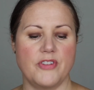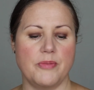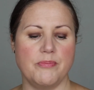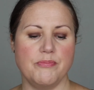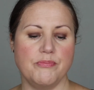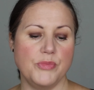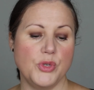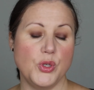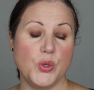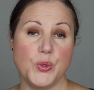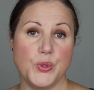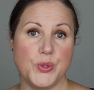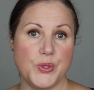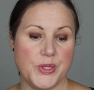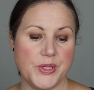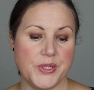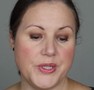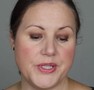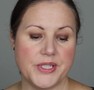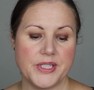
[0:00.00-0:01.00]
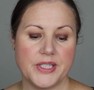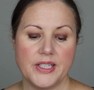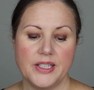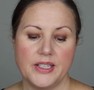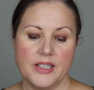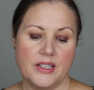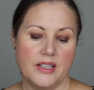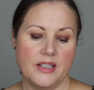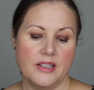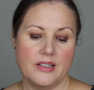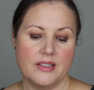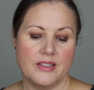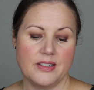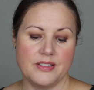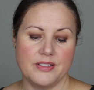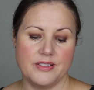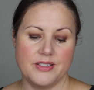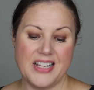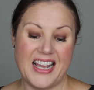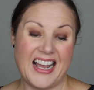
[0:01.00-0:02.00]
muted
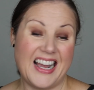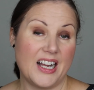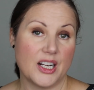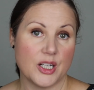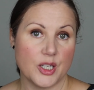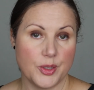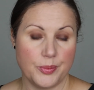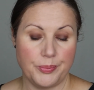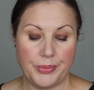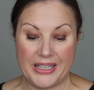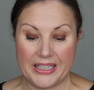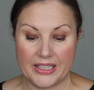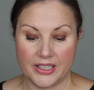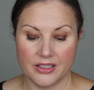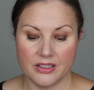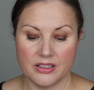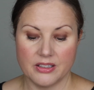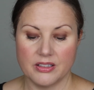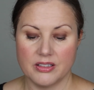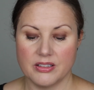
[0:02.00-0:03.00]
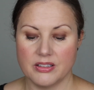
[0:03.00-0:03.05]
dark pink,